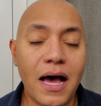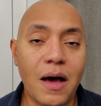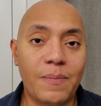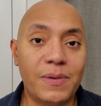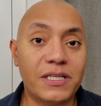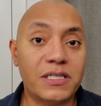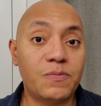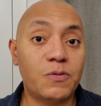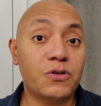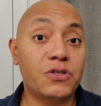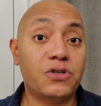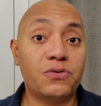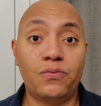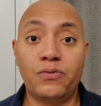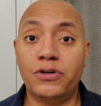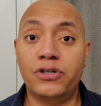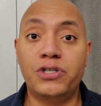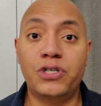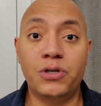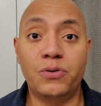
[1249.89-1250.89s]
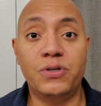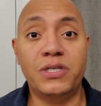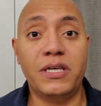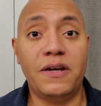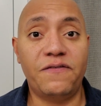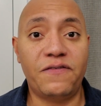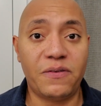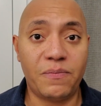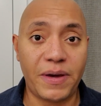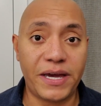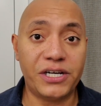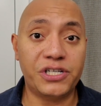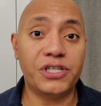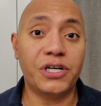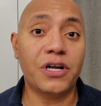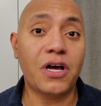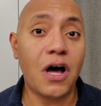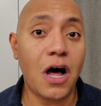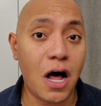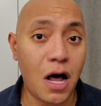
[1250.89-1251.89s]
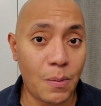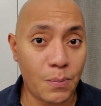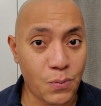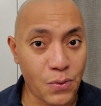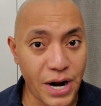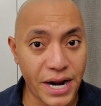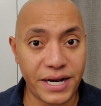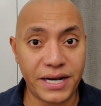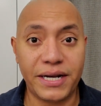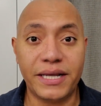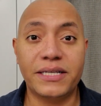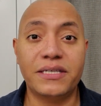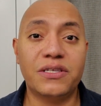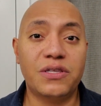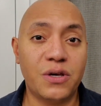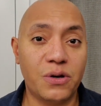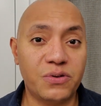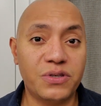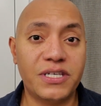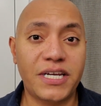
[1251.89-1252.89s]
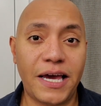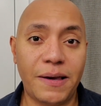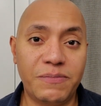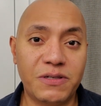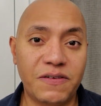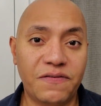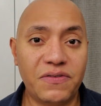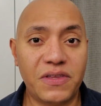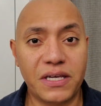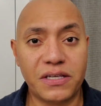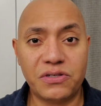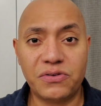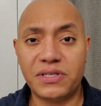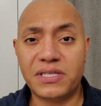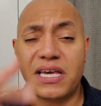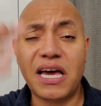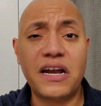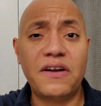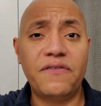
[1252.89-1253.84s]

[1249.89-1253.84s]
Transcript: It's supposed to reduce inflammation, calm redness, those types of things. So it's kind